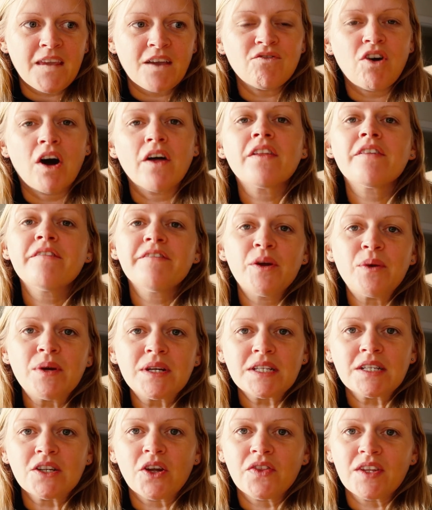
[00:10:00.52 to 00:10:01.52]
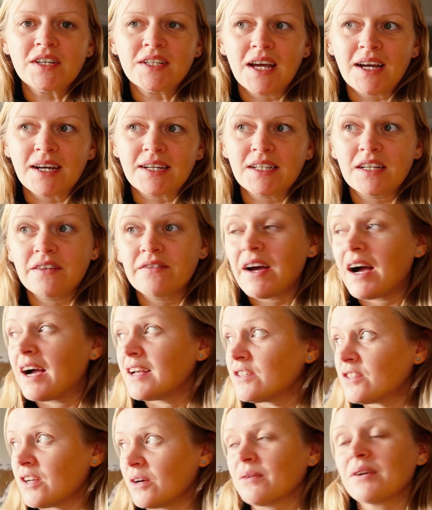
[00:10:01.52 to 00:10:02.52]
rather than focusing on the negative,
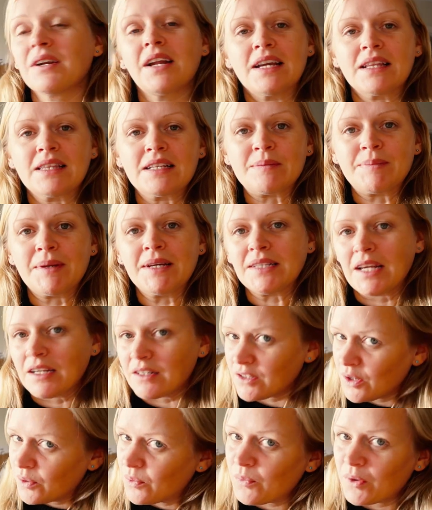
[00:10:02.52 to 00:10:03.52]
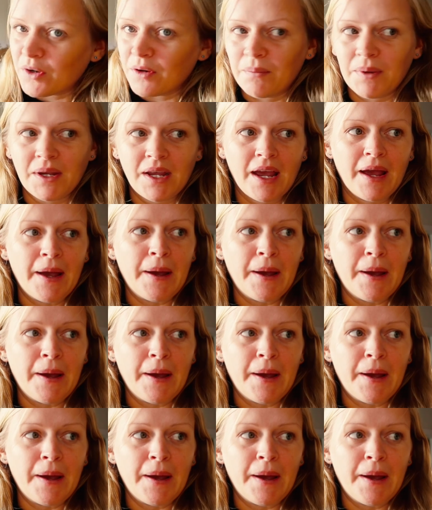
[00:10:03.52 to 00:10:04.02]
I don't like this place, I don't want to be